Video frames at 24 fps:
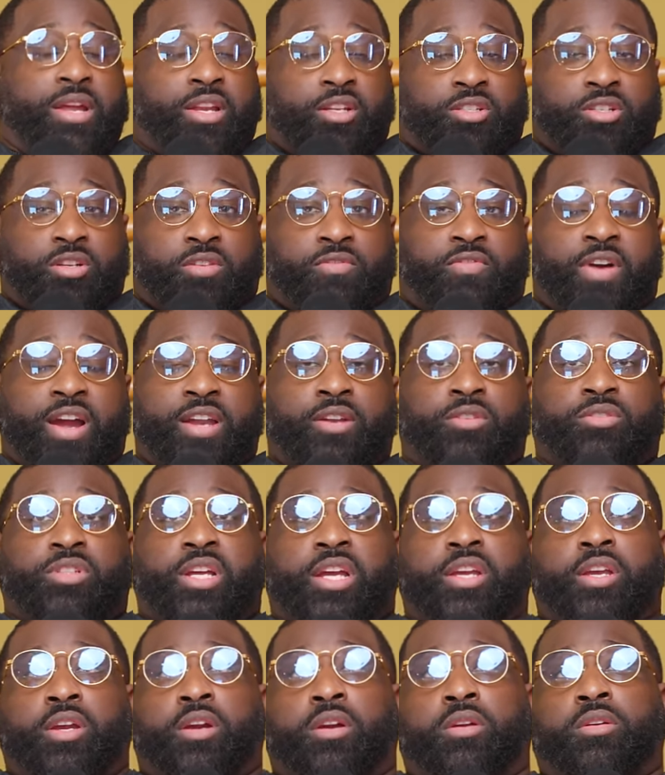Made it to the finals
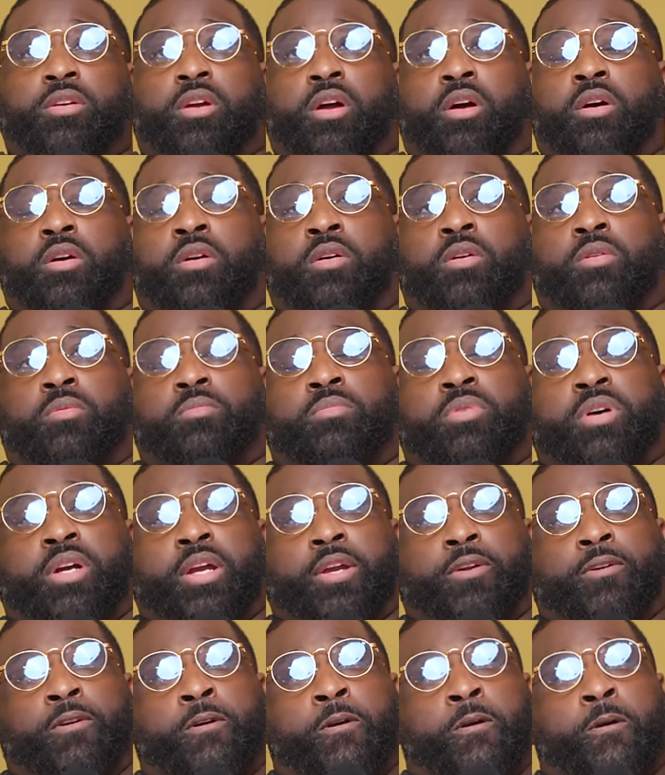that year.
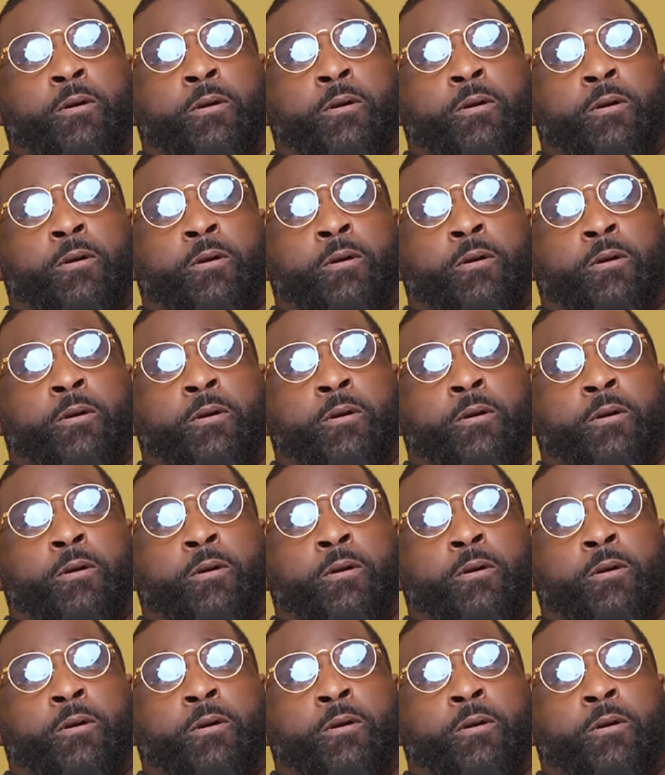But